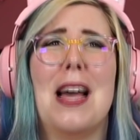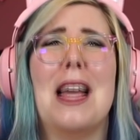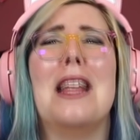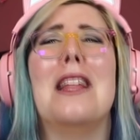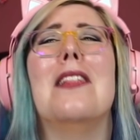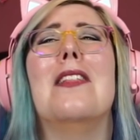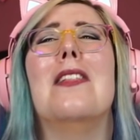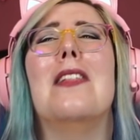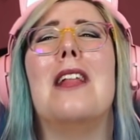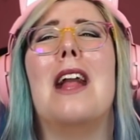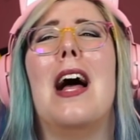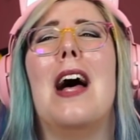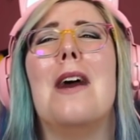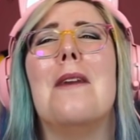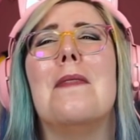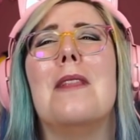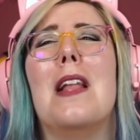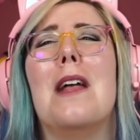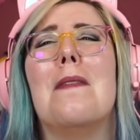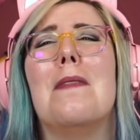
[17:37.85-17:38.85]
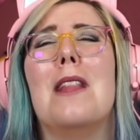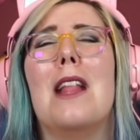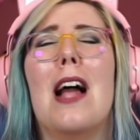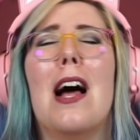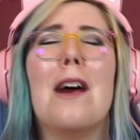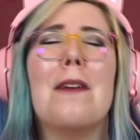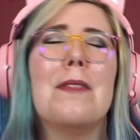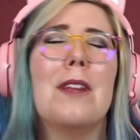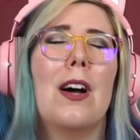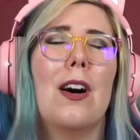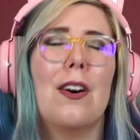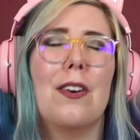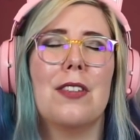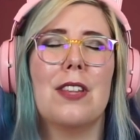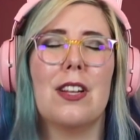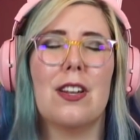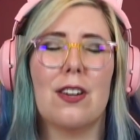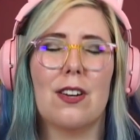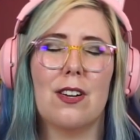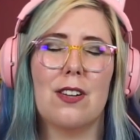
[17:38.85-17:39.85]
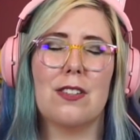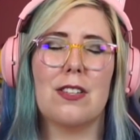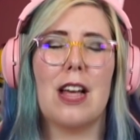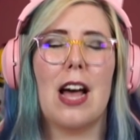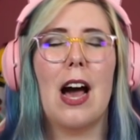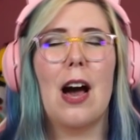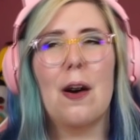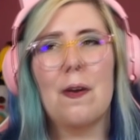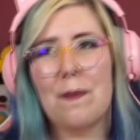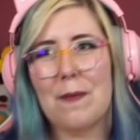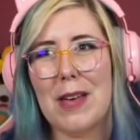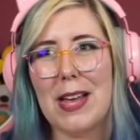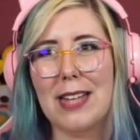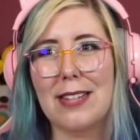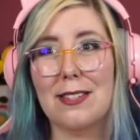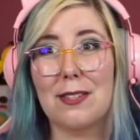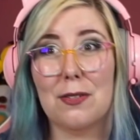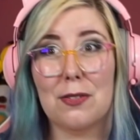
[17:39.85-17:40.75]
I loved all the girls' outfits.